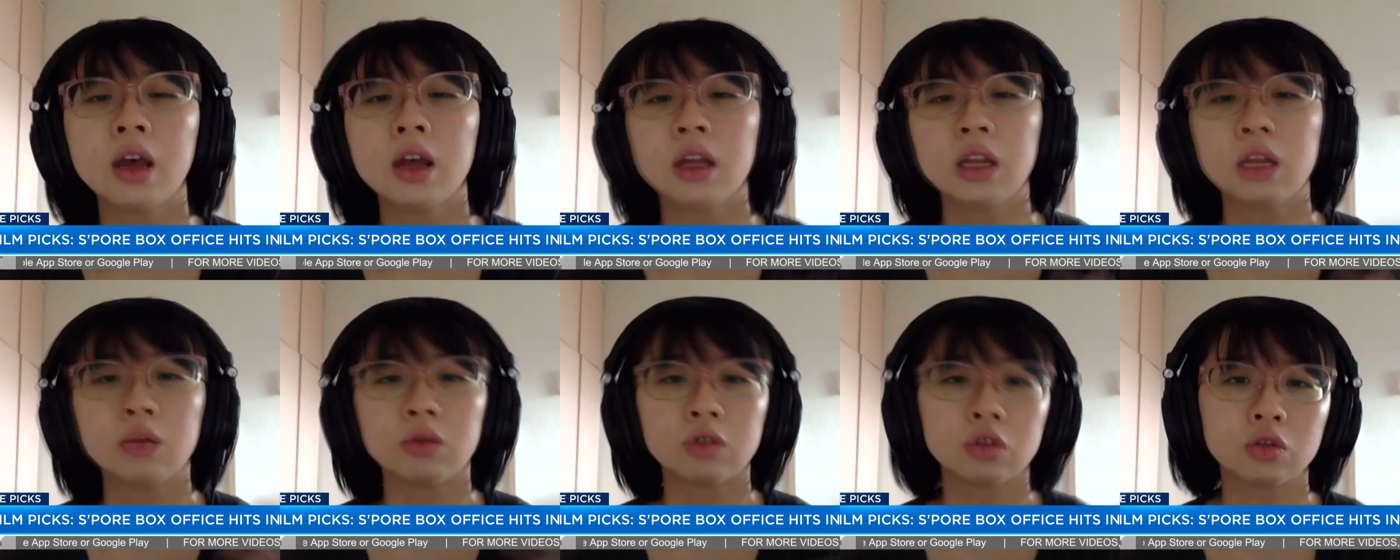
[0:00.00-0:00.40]

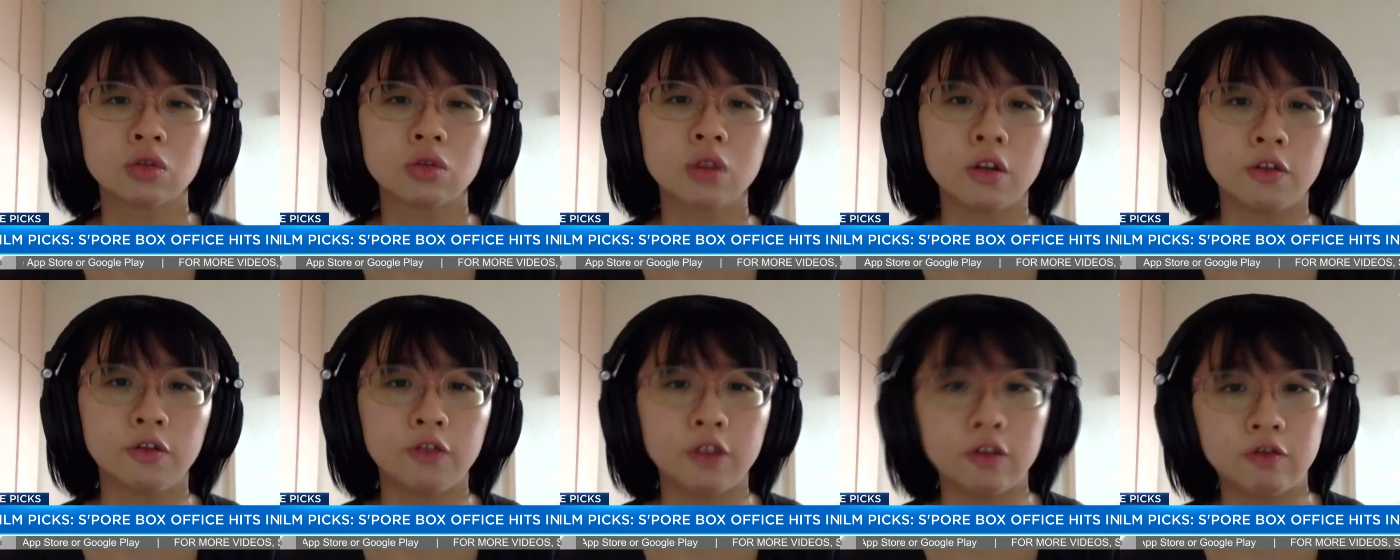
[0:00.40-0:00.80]
There was
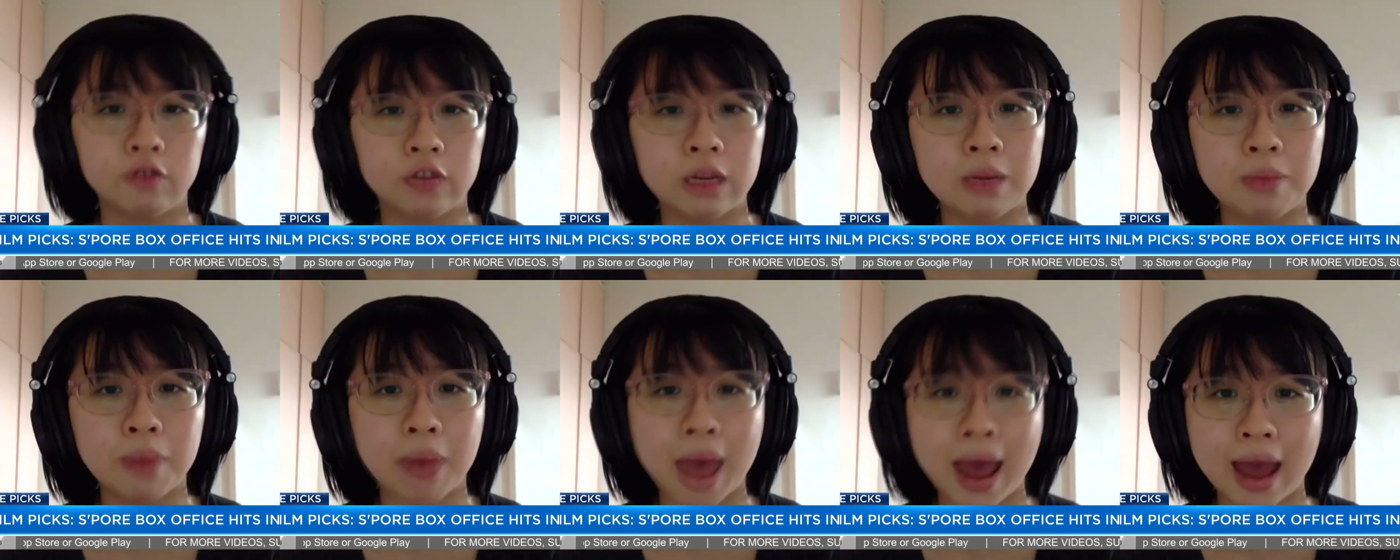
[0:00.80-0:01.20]
also a
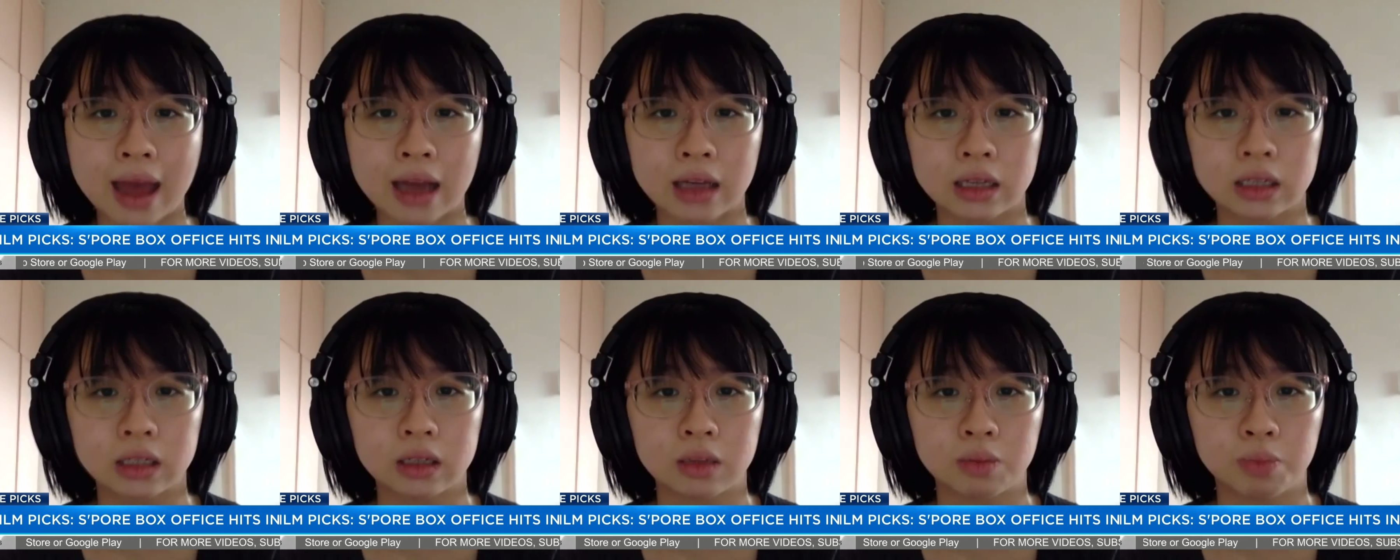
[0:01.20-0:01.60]
50
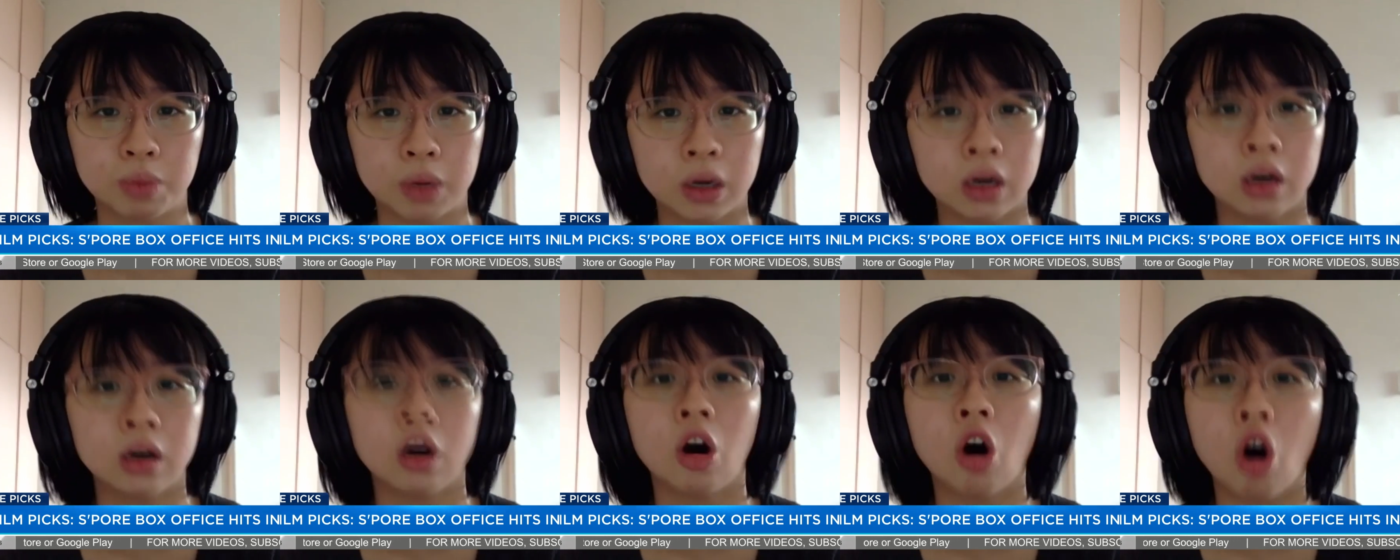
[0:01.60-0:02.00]
pax
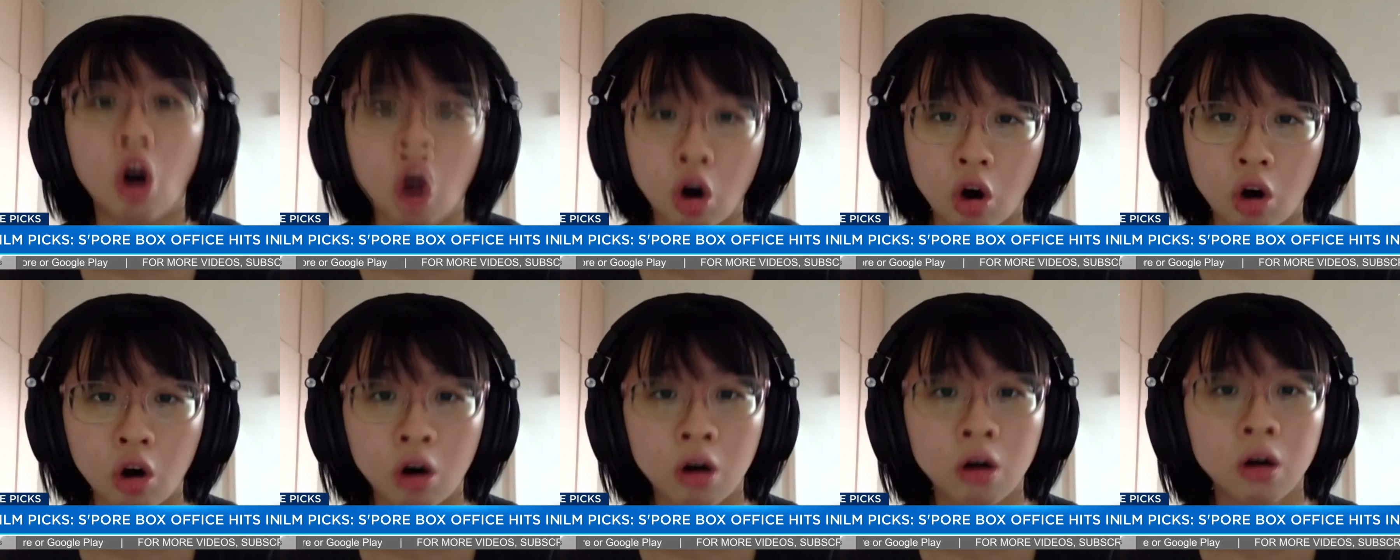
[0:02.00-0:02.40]
per
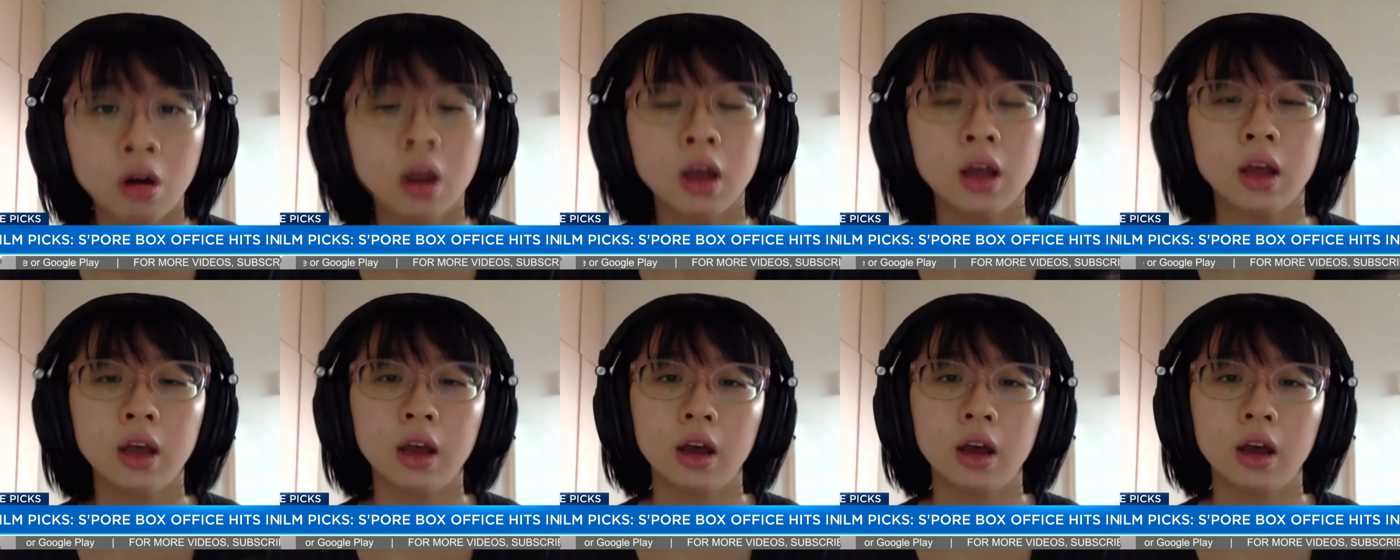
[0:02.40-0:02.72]
hall